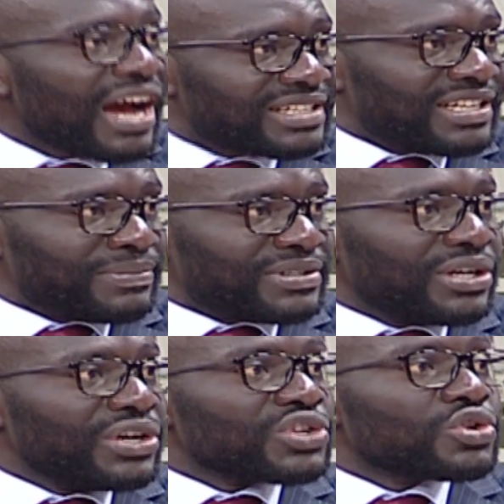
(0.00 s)
attempt
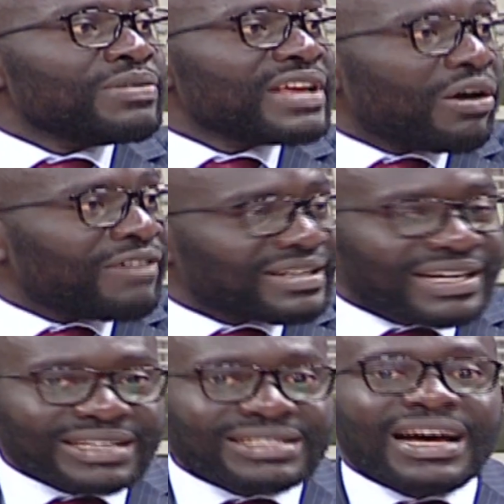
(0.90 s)
to be
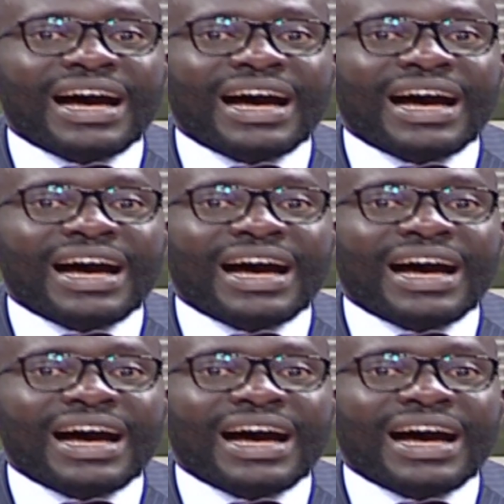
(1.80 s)
overtaxed.